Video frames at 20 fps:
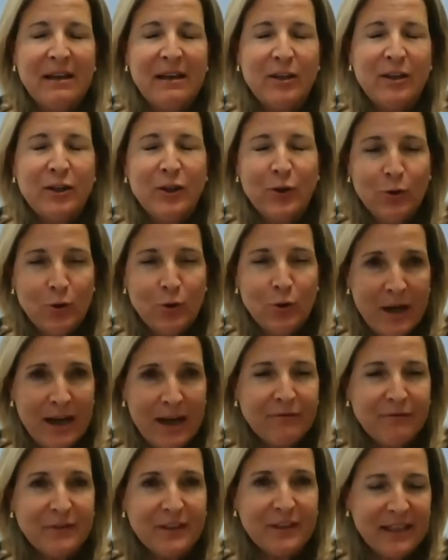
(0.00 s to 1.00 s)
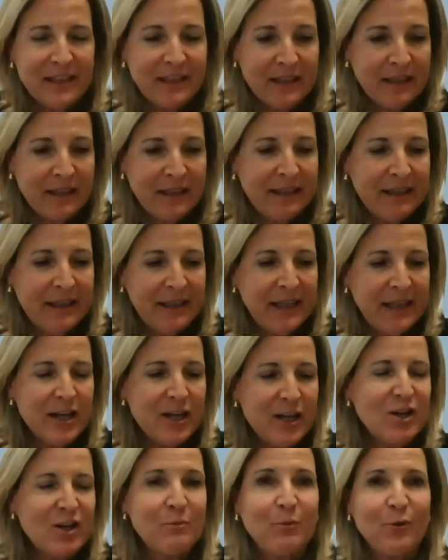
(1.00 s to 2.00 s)
you have the
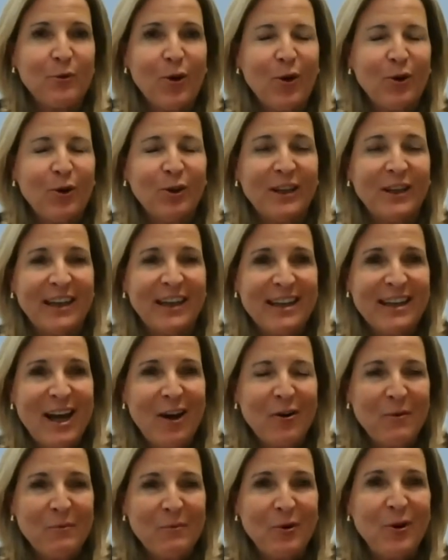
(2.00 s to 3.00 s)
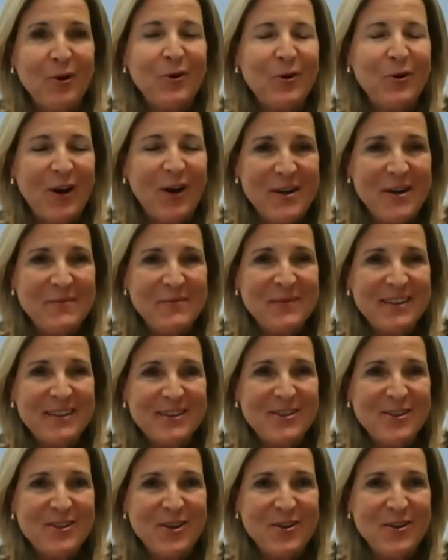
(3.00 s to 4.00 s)
leadership role in our program.
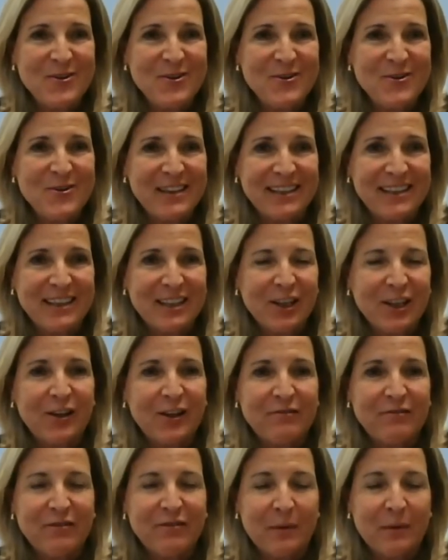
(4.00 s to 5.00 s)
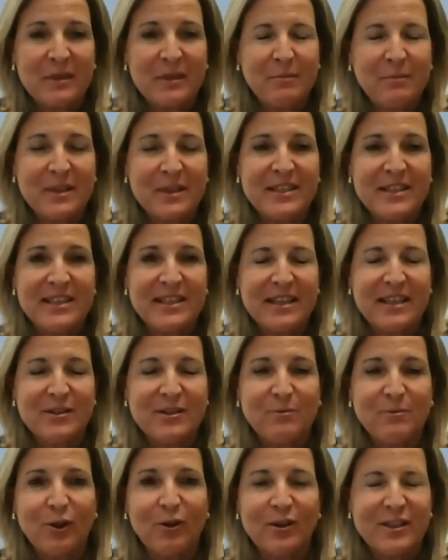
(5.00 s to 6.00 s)
So I think a lot of family businesses
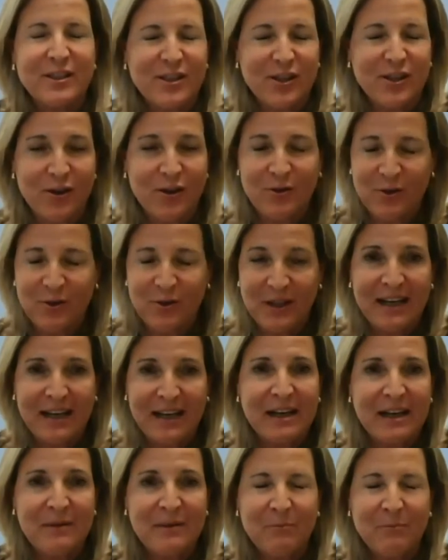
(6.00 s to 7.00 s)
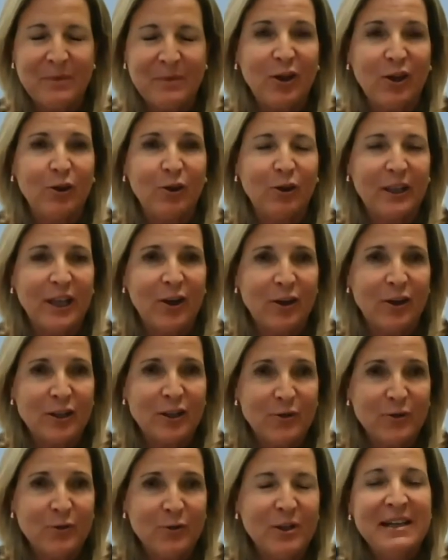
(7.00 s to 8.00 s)
will also be calling on
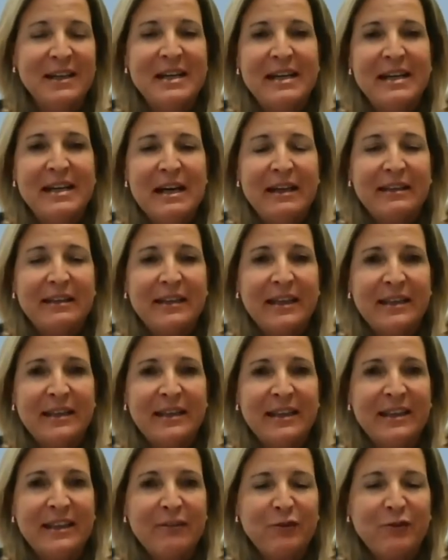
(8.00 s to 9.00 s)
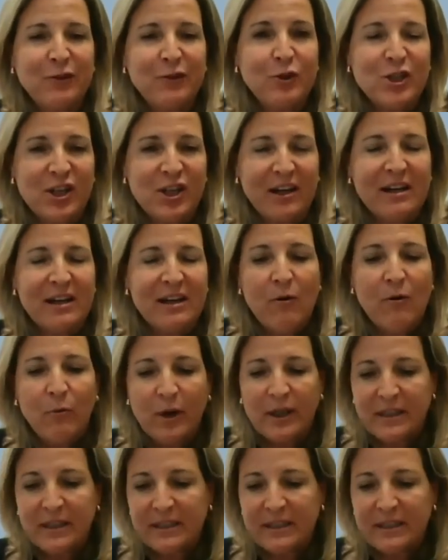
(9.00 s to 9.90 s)
you in the future. What